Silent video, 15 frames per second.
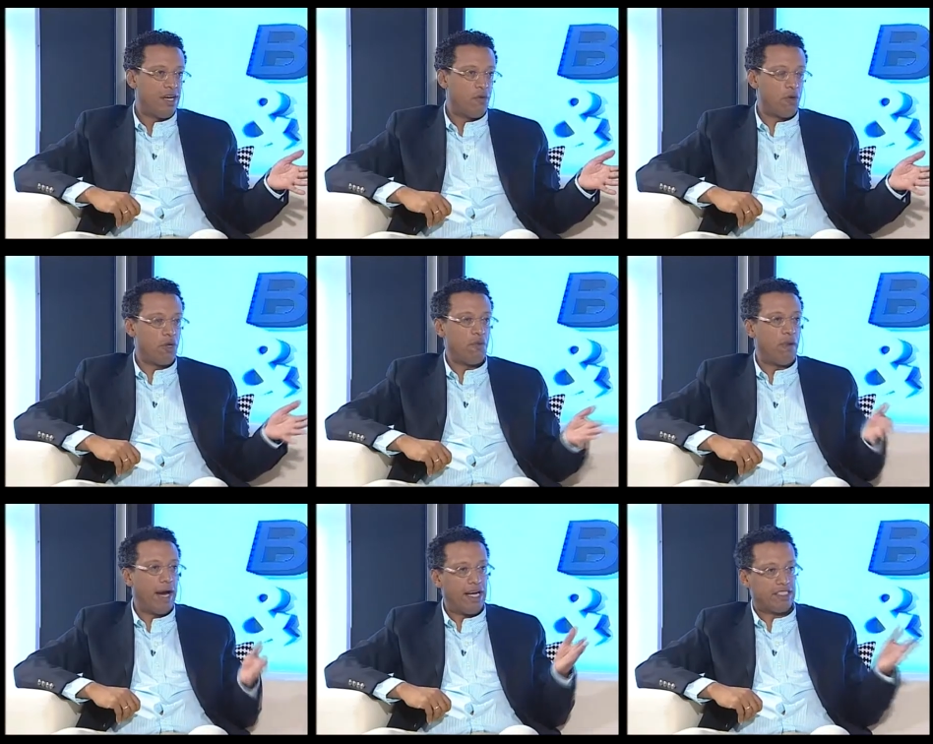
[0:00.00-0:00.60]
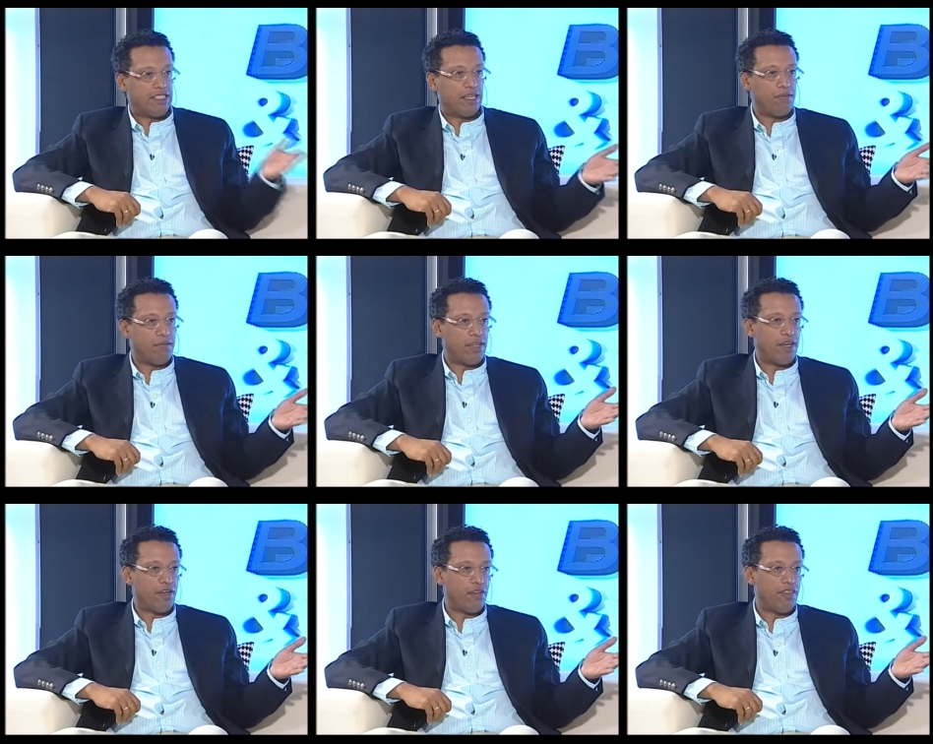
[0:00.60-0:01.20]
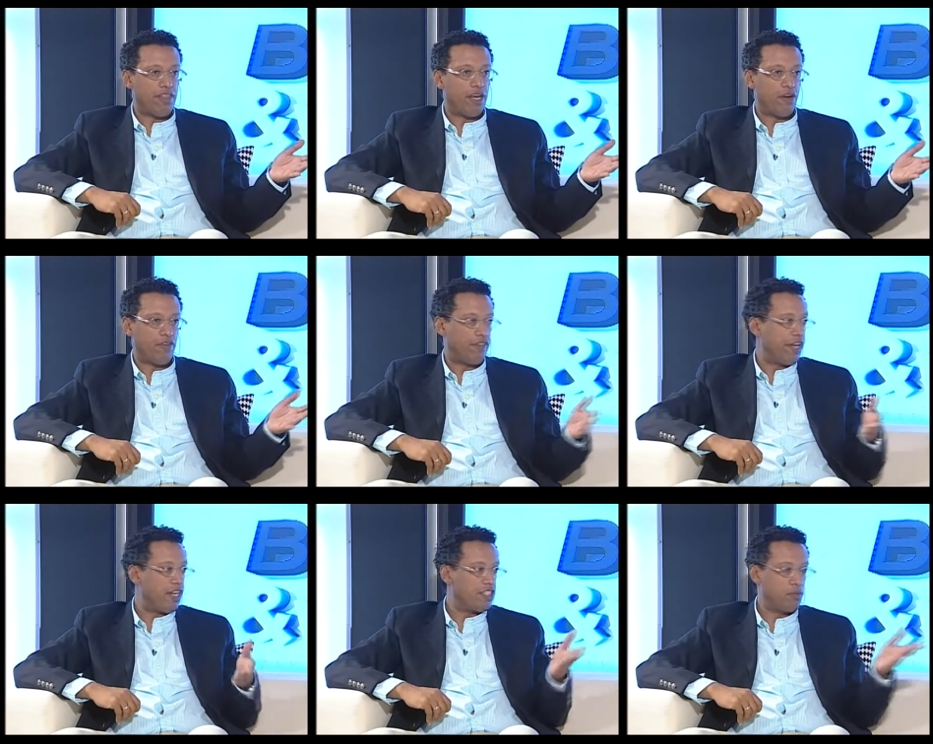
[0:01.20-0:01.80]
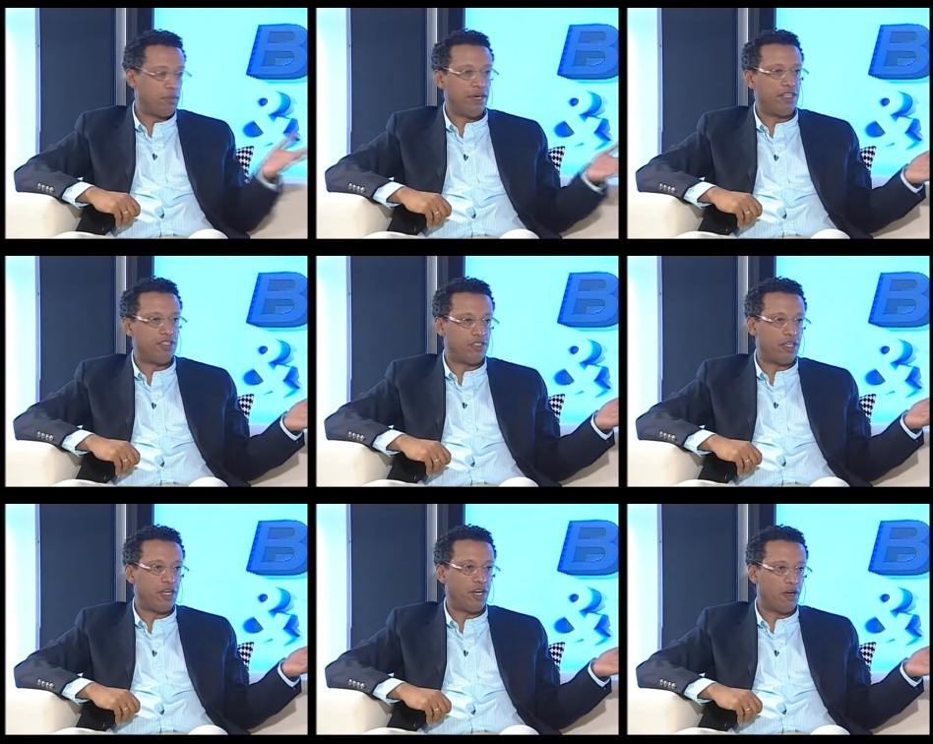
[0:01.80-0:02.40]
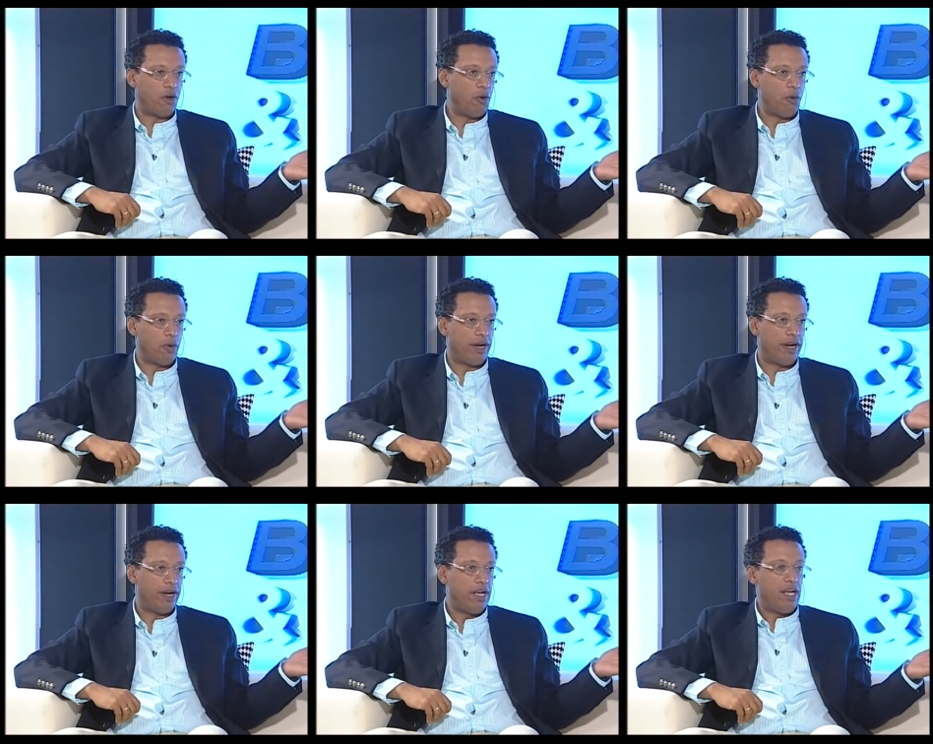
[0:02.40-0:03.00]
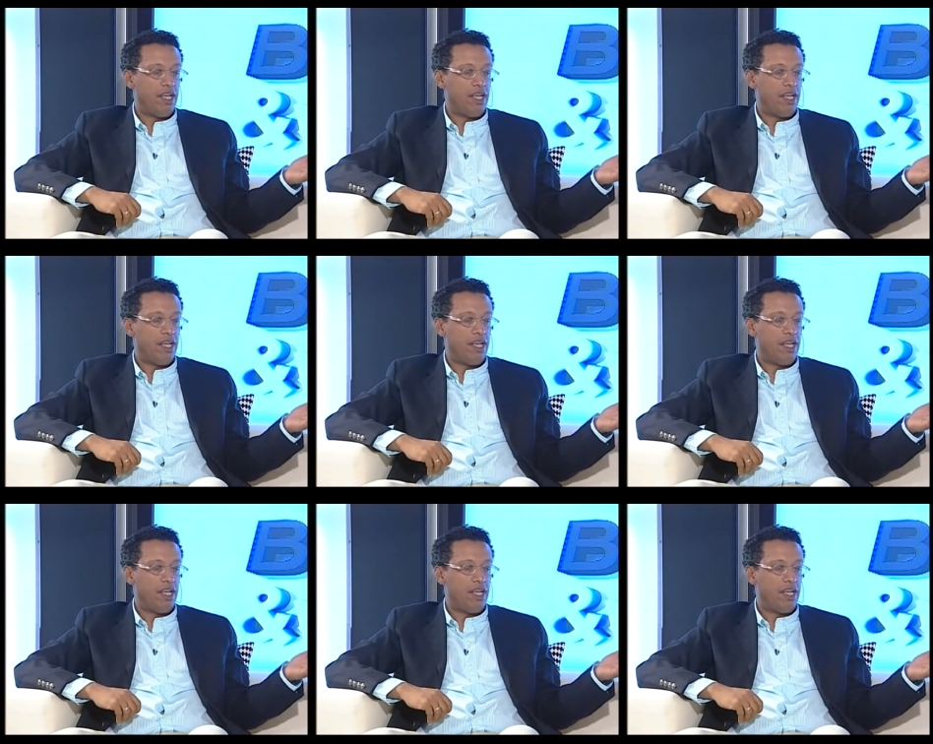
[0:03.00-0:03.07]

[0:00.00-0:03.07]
When you buy something, you think of the experience you're going to go with it.